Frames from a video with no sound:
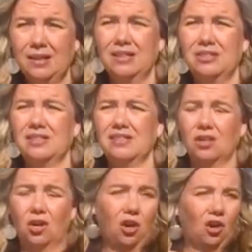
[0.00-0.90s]
Just
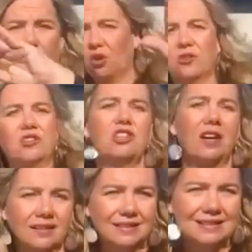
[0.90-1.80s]
all the
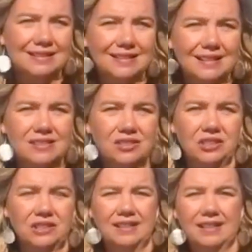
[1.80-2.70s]
chocolate is
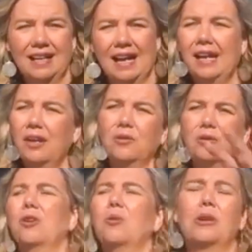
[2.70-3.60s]
good. I don't
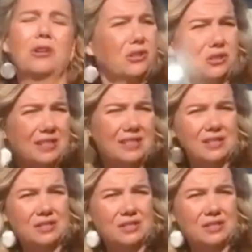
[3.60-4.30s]
know what Hershey's is